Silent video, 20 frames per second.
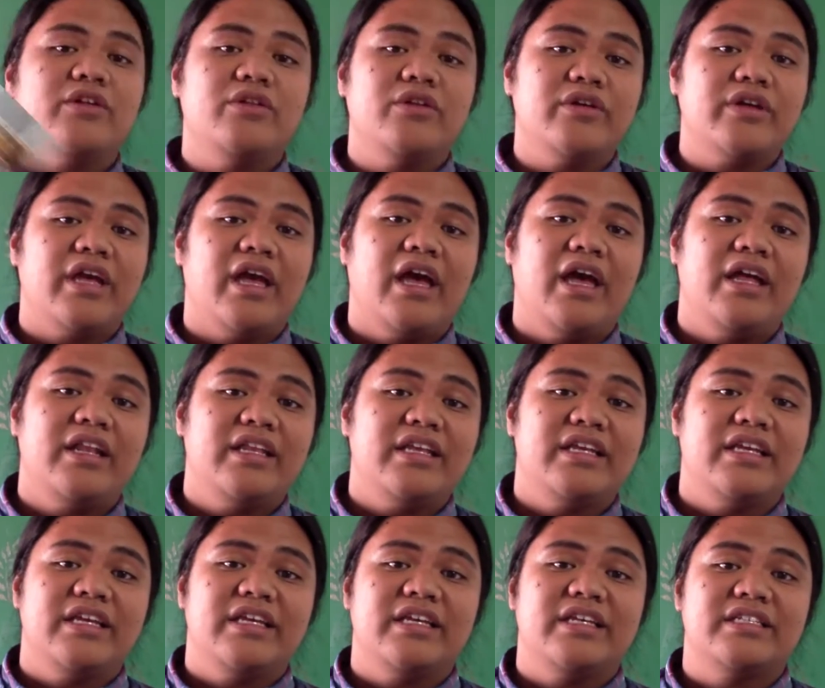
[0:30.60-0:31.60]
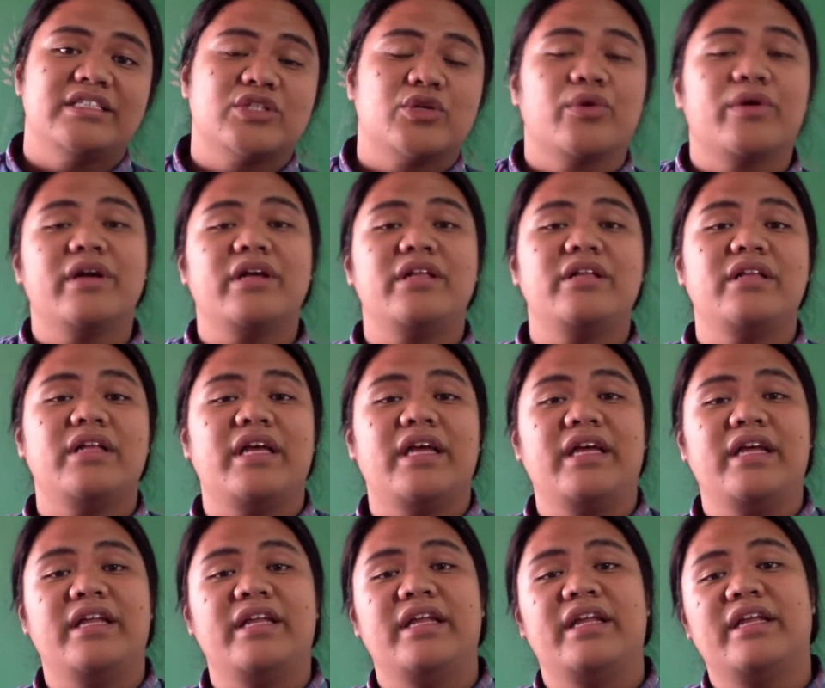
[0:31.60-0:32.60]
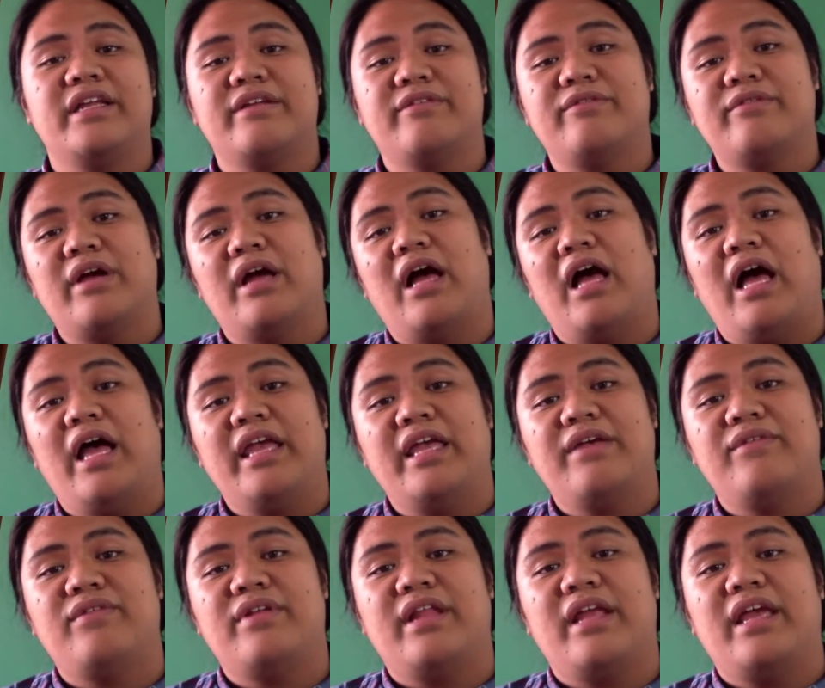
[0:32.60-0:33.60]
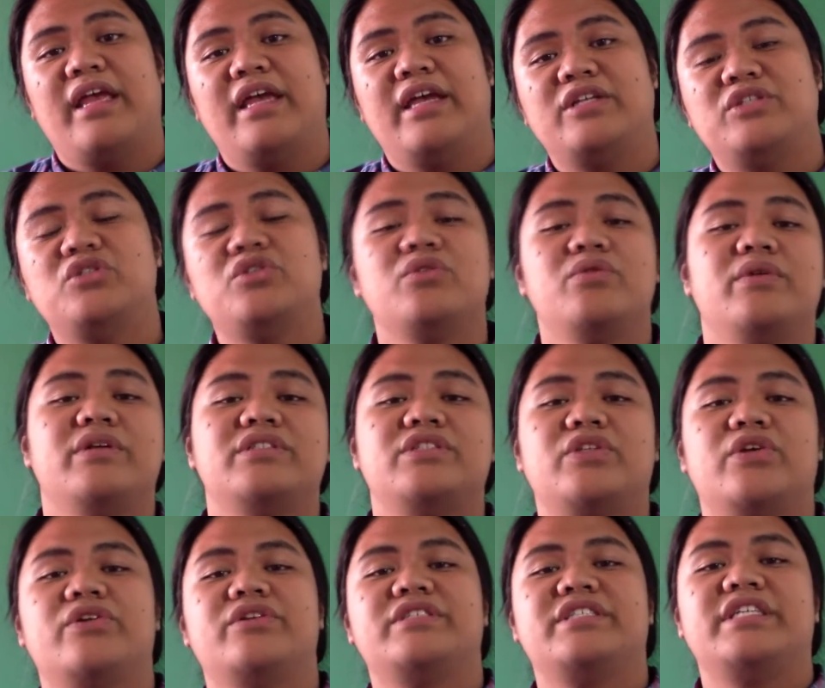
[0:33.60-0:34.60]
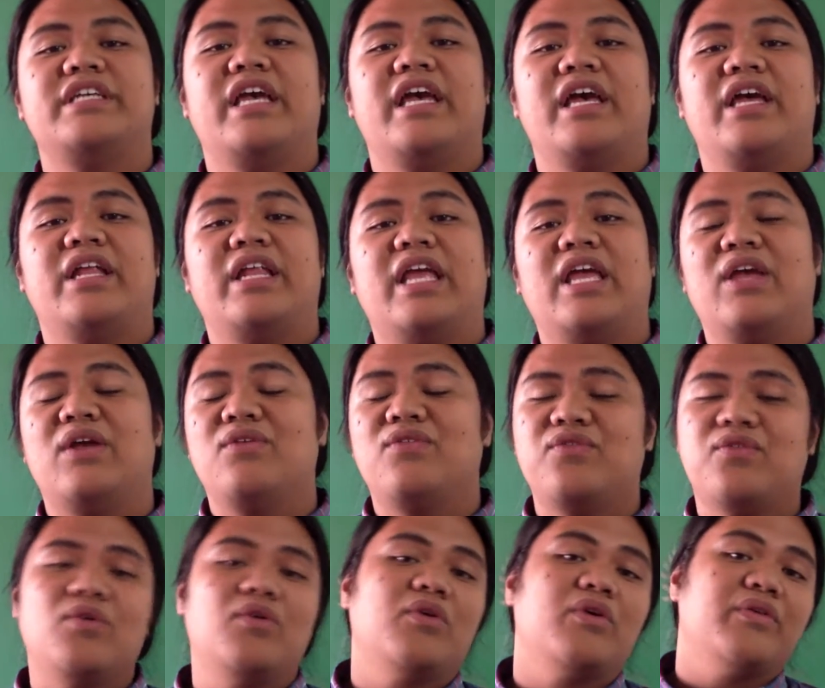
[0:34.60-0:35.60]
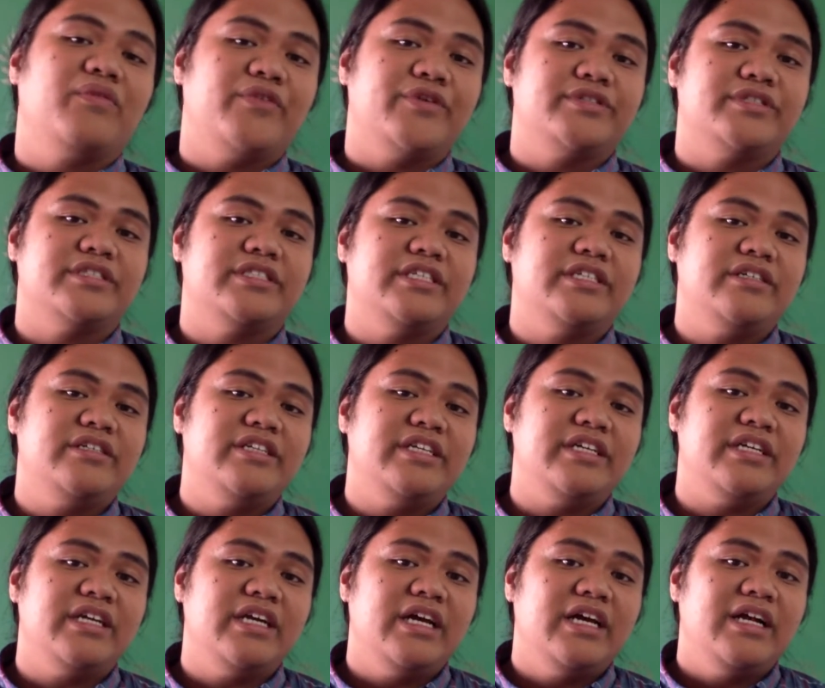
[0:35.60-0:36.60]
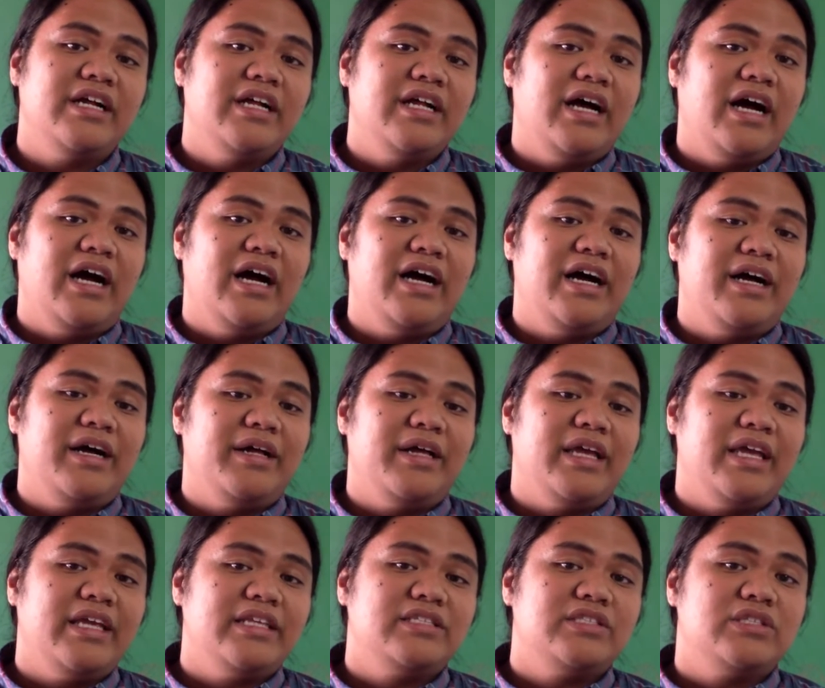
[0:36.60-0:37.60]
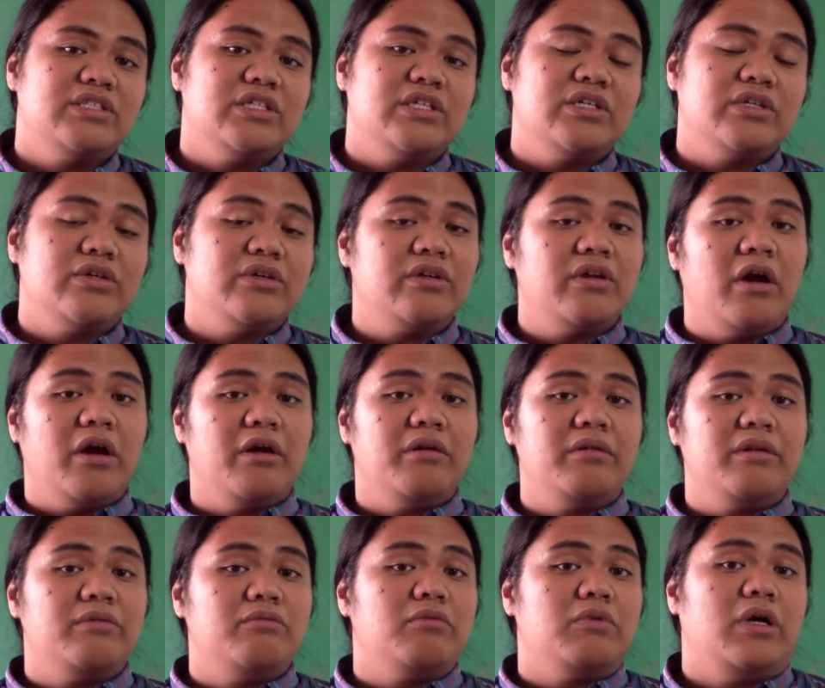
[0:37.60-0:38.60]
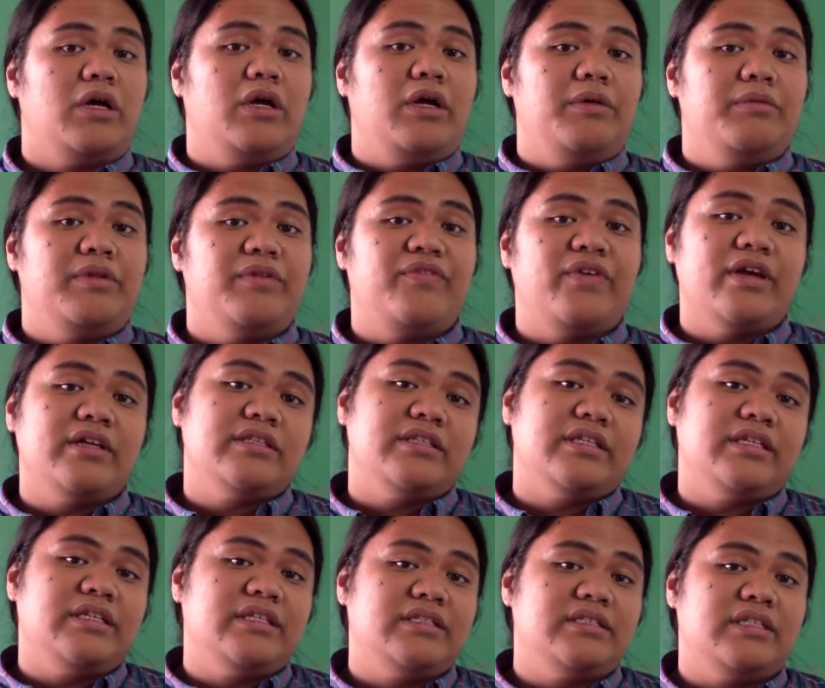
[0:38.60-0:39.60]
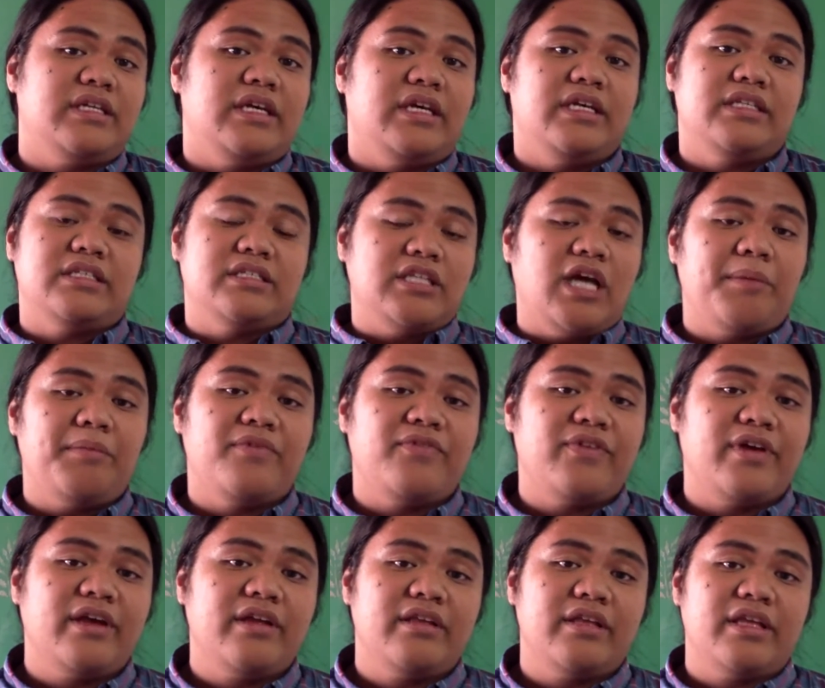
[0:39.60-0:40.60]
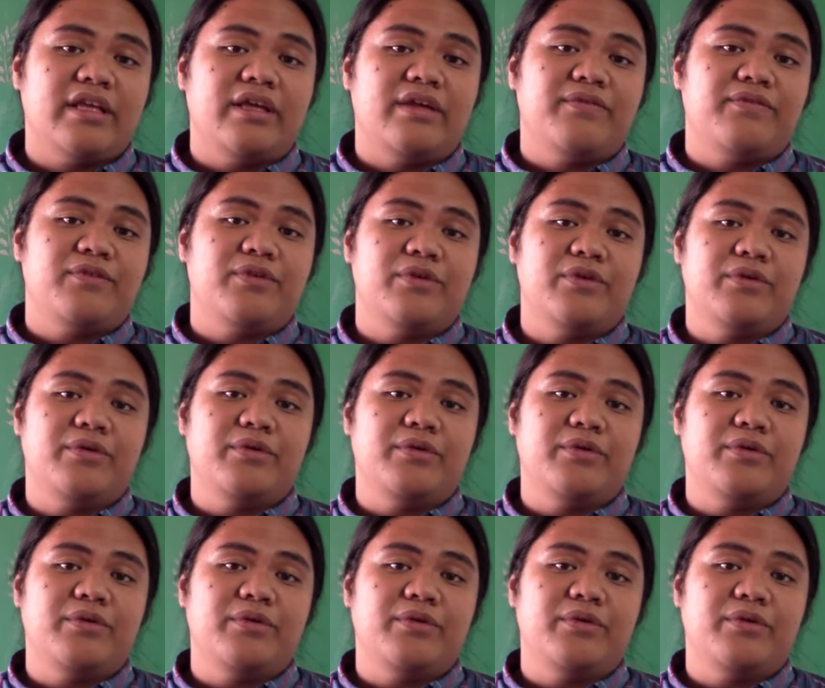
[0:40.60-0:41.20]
going to look at is Grill, and I give it a 2-1 synergy and a 4 in versatility. It's a good card. The effect is a top effect. If